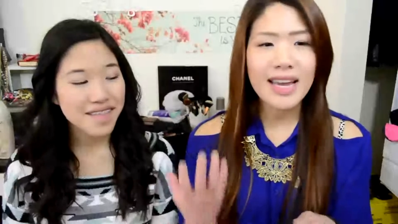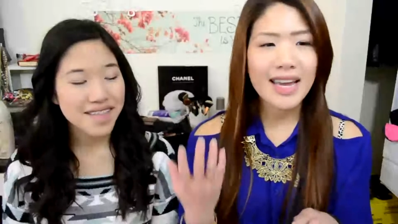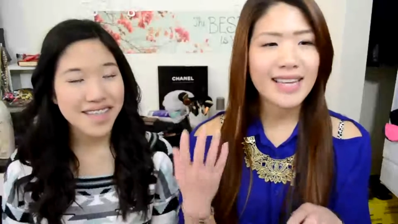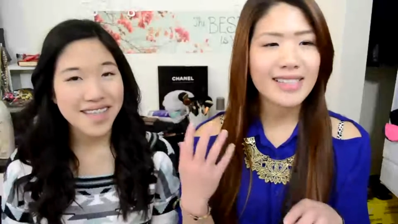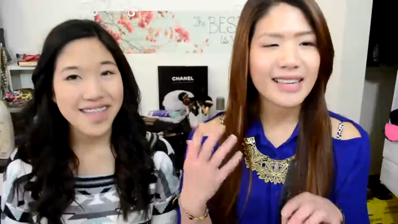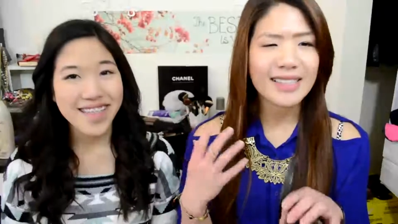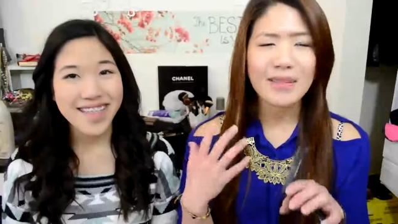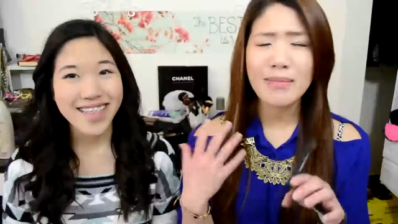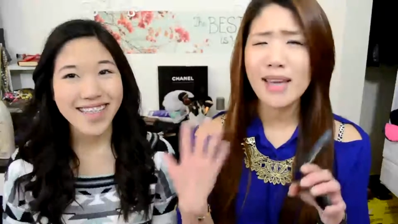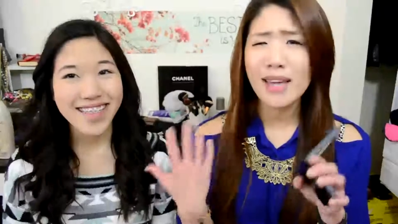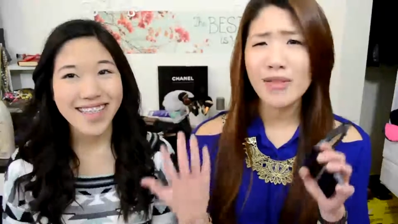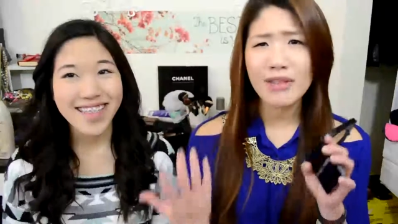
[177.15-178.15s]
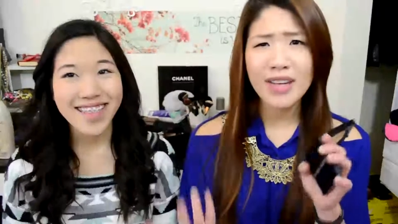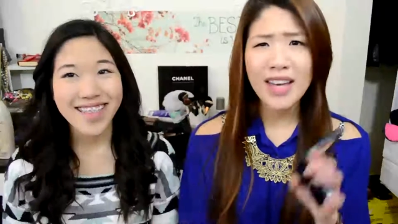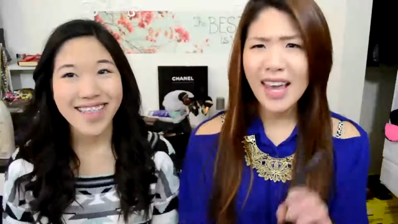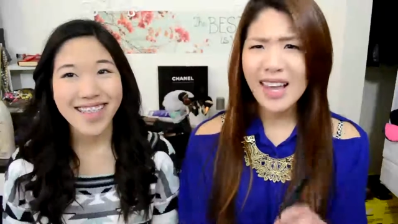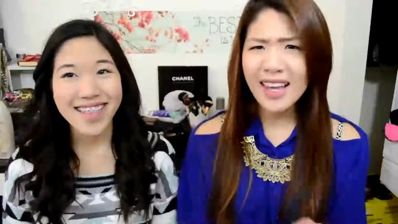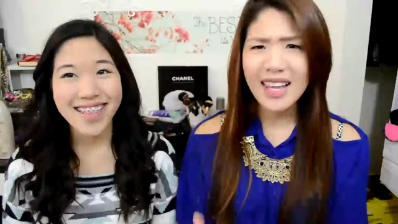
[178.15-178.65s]
Speaker 1: It doesn't make you look
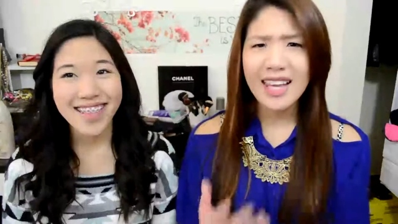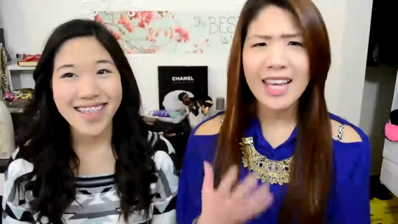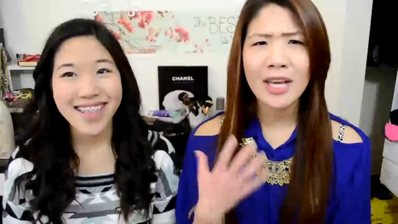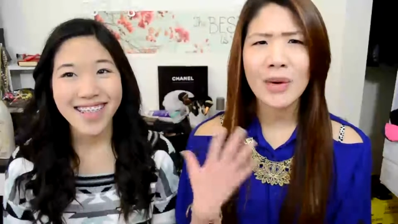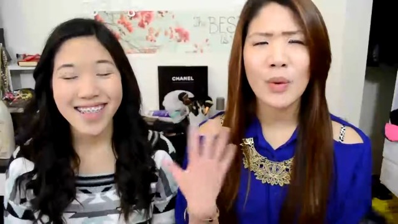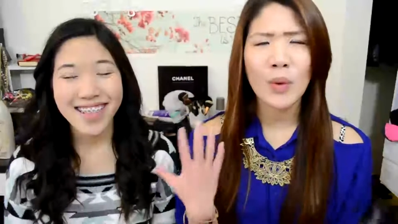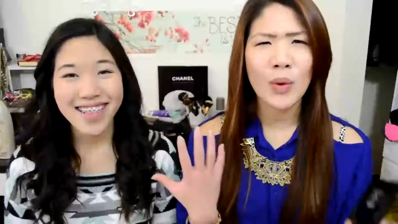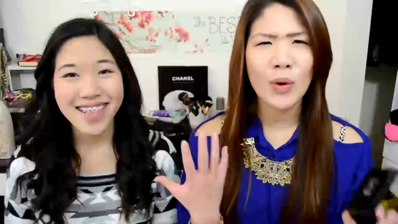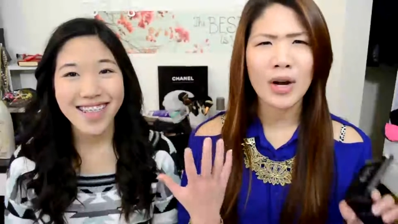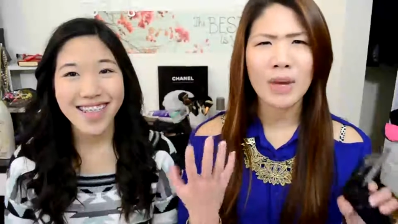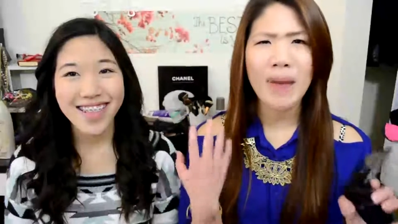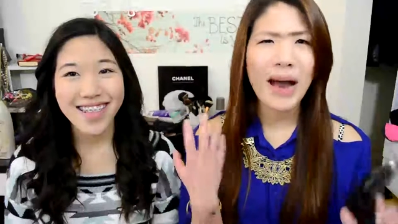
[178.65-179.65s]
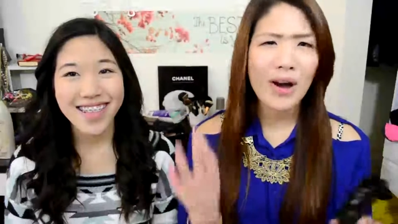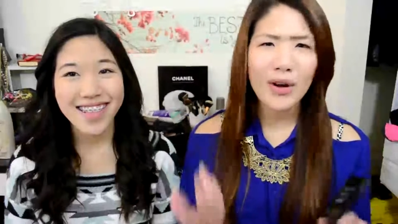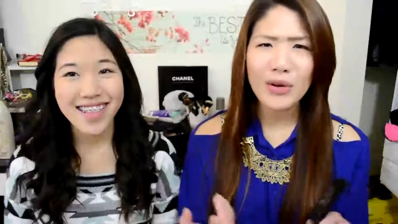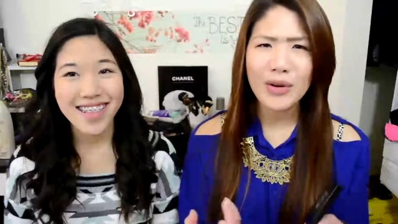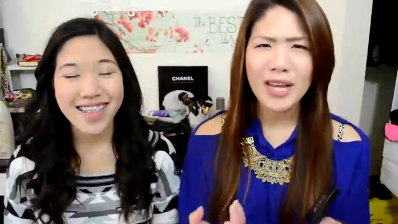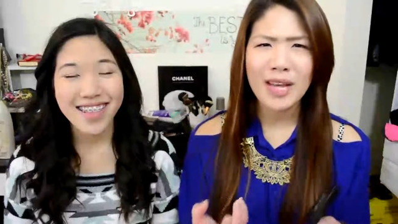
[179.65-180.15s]
cakey or
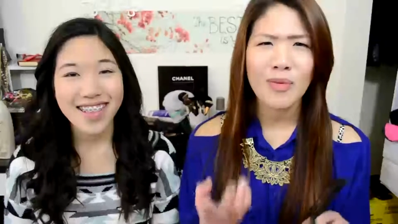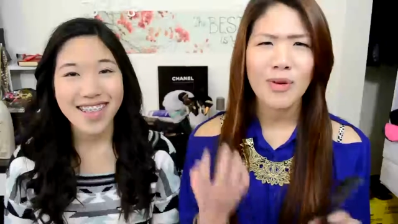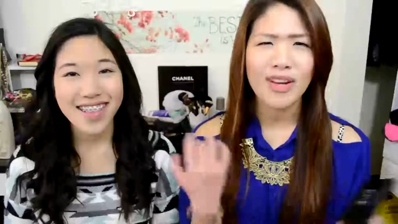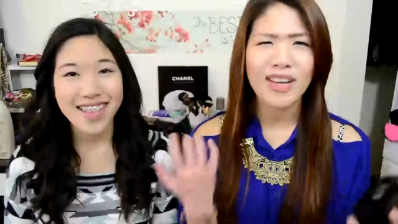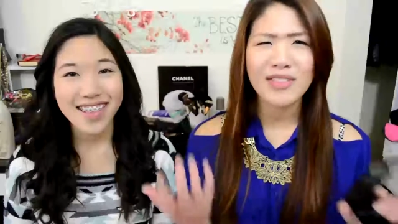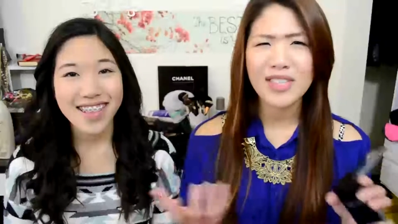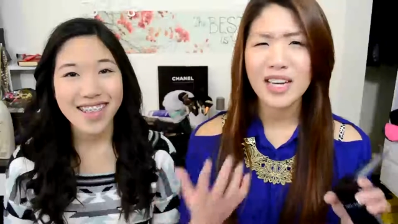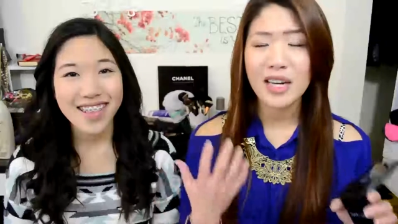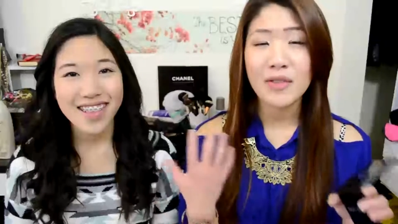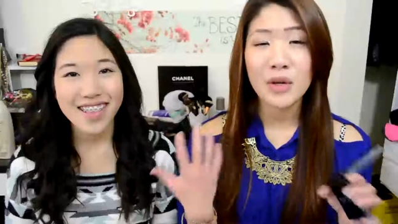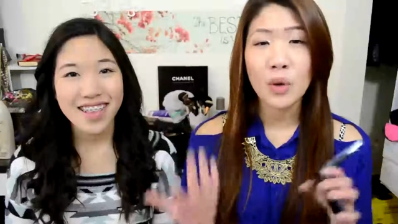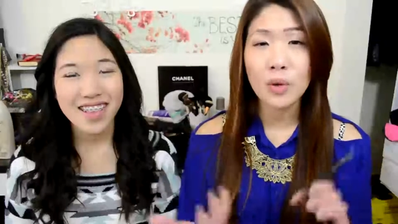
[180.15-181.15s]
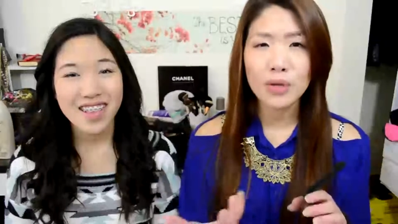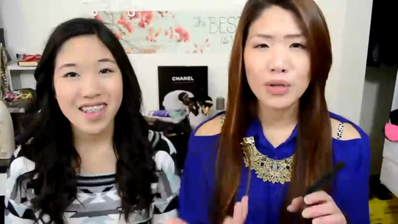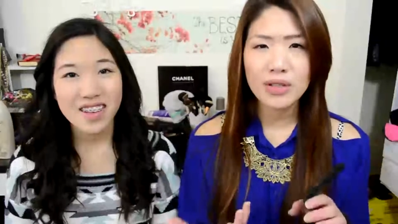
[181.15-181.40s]
powdery where it gives you kind of an older